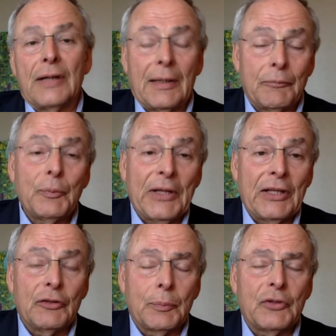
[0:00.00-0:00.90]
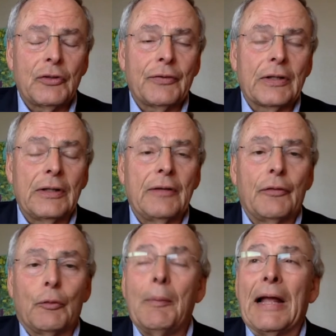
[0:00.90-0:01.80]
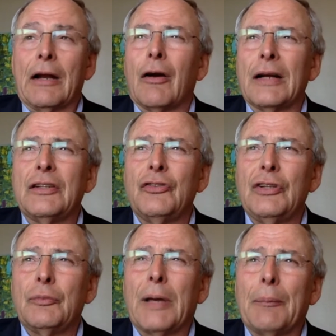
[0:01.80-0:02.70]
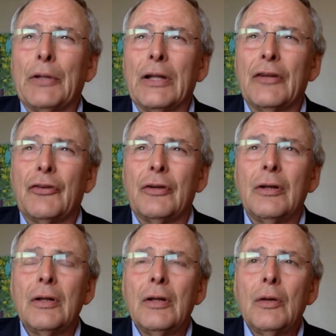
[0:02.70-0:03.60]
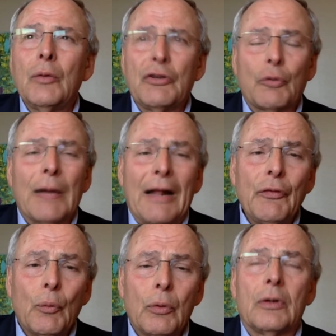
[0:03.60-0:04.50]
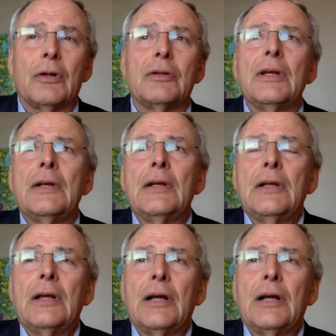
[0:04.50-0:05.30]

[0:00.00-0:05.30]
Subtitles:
And I'm speaking specifically of the rheumatic heart disease population, which around the world